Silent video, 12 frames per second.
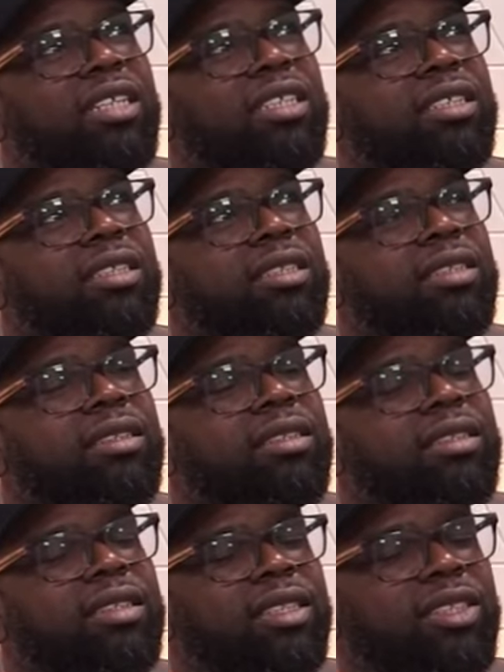of
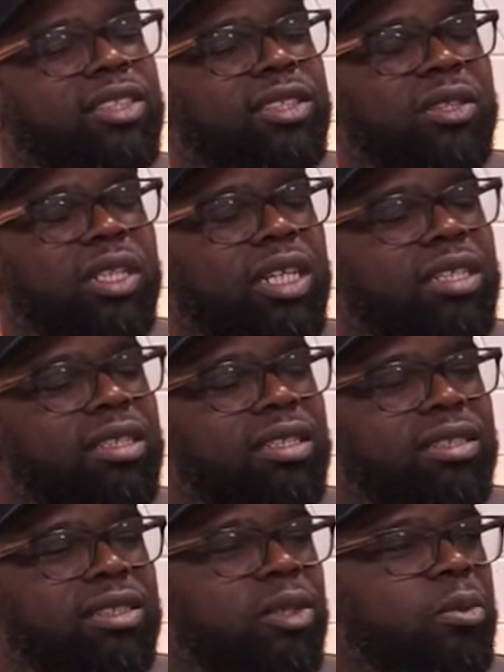there's still like
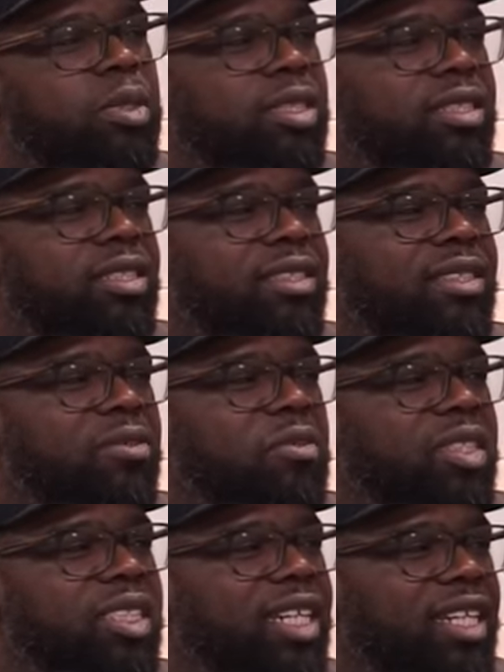so much to
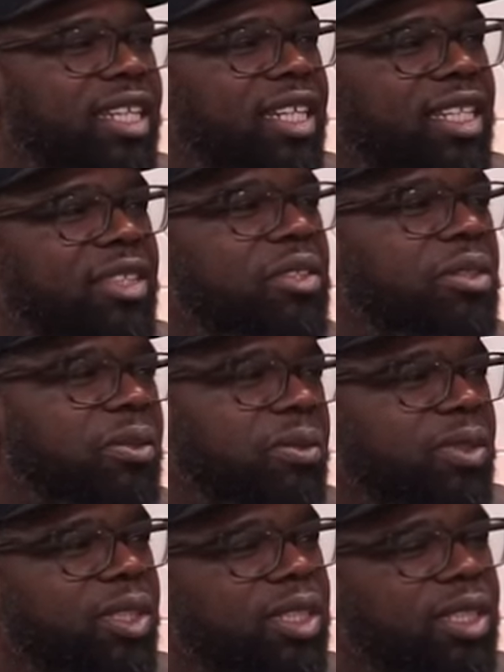really kind of get into
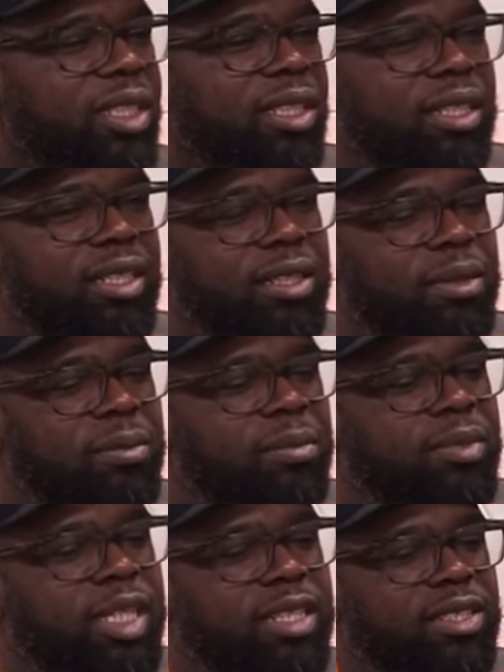mm-hmm. um,
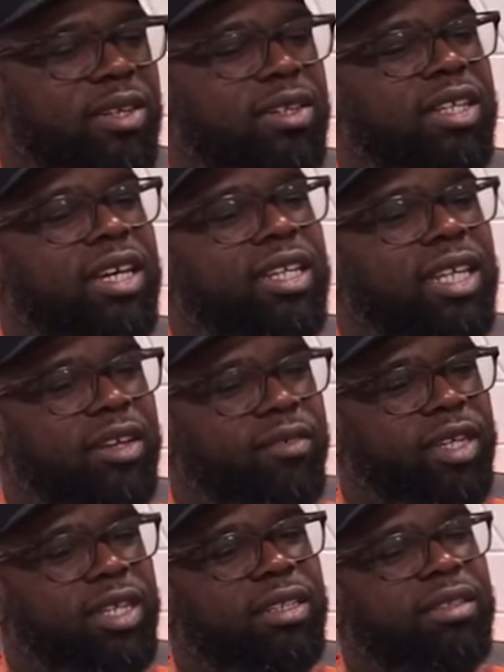that it's hard to kind of give
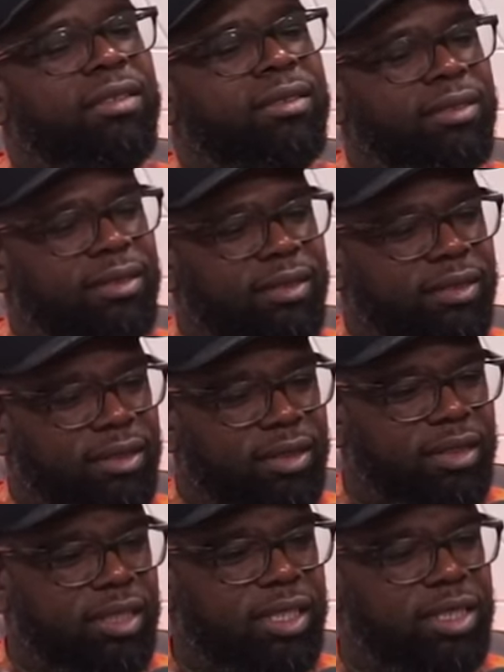it in
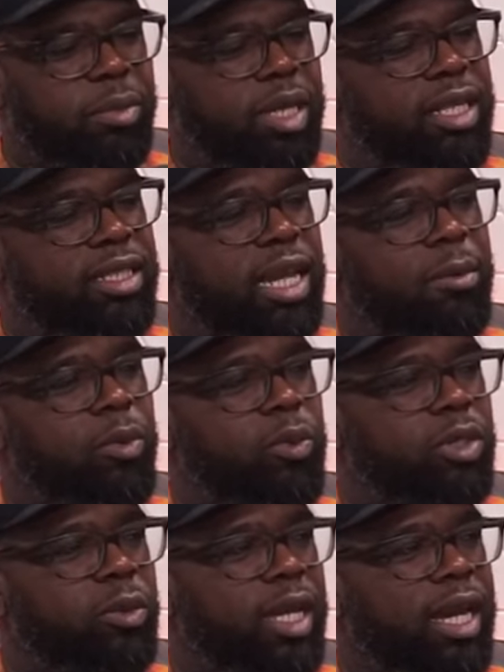the span of time in
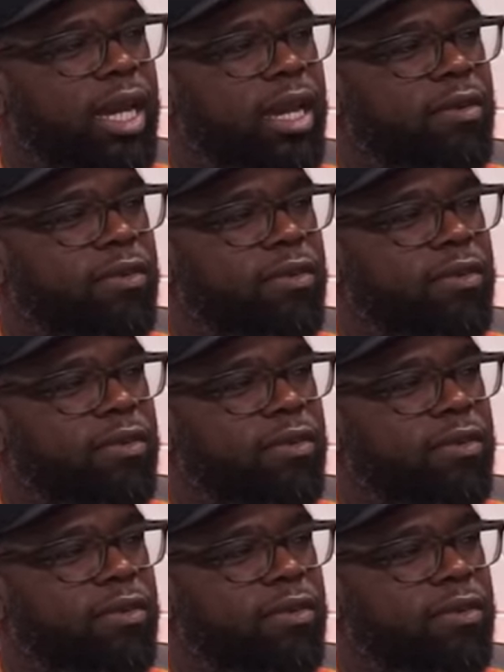which we have.